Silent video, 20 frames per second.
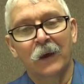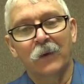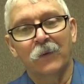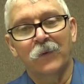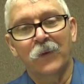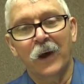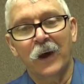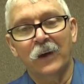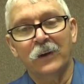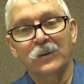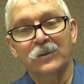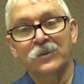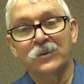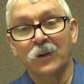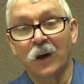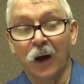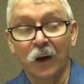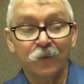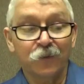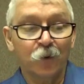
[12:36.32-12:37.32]
That is
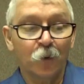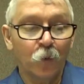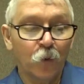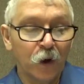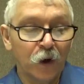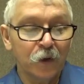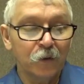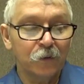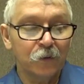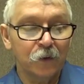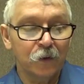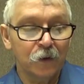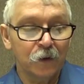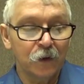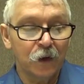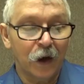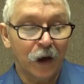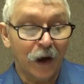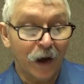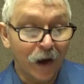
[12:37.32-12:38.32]
not the way that
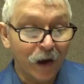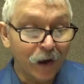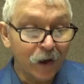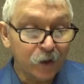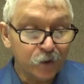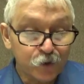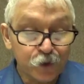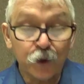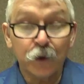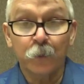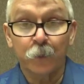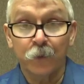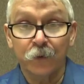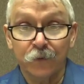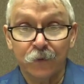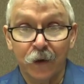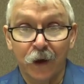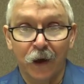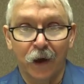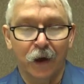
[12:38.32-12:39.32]
I interpret
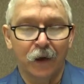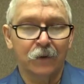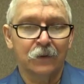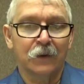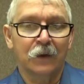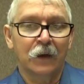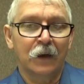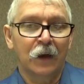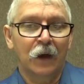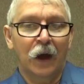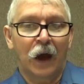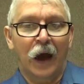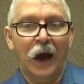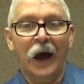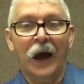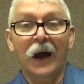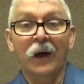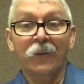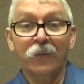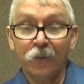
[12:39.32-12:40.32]
that.
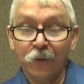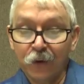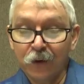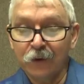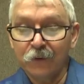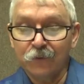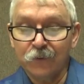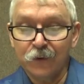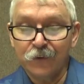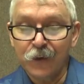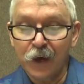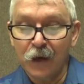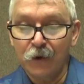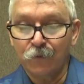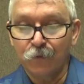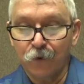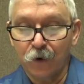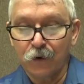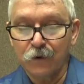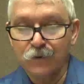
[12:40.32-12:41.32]
I think that that
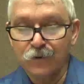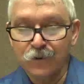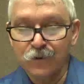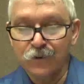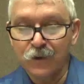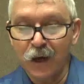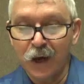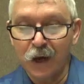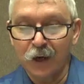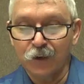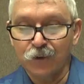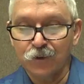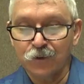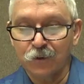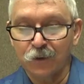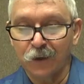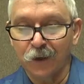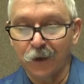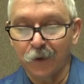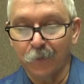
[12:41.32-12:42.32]
verse is
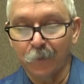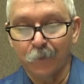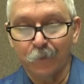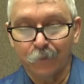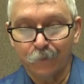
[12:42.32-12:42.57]
actually,